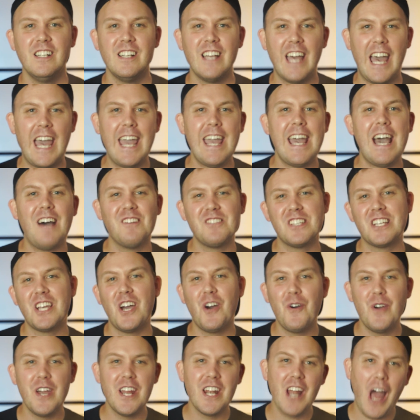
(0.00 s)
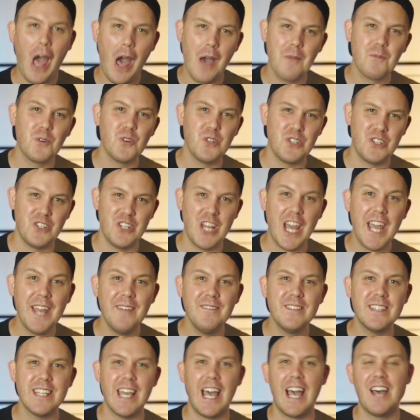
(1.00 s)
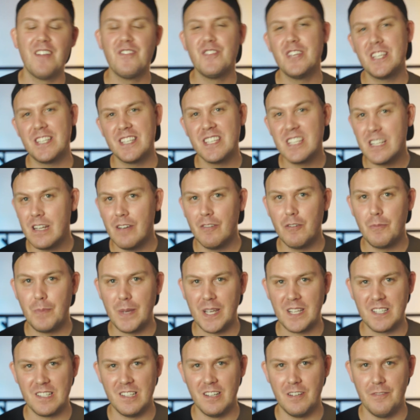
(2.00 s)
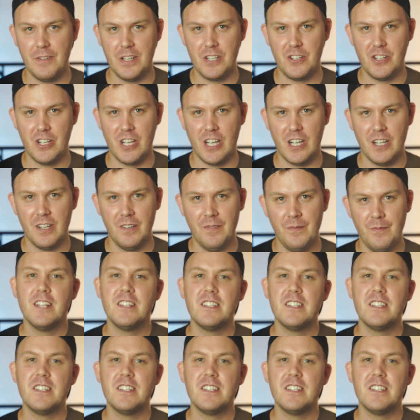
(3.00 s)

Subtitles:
Hey, how's it going? I'm Chris James and this is another Pixel Adventure.